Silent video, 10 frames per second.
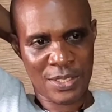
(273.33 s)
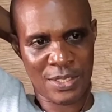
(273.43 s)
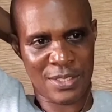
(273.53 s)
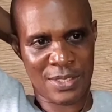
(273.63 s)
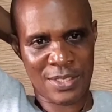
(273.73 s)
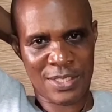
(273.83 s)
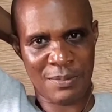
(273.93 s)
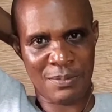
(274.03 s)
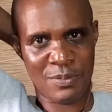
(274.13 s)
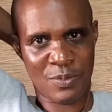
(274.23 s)
the
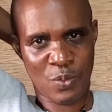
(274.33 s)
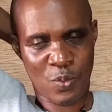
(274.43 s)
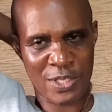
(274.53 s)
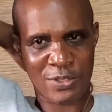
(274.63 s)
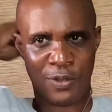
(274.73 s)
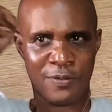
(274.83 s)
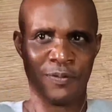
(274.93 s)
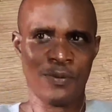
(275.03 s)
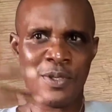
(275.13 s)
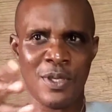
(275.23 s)
system went off.
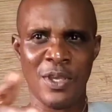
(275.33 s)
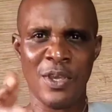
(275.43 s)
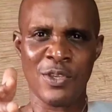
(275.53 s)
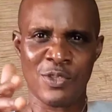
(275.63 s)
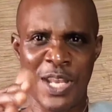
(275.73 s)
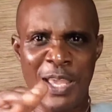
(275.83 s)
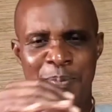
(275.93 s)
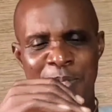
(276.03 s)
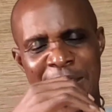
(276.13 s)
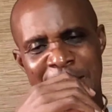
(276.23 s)
So
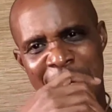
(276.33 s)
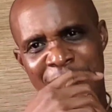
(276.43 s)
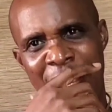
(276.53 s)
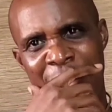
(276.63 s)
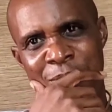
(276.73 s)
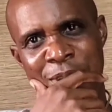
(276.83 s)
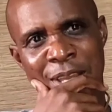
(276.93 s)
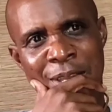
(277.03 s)
9% at around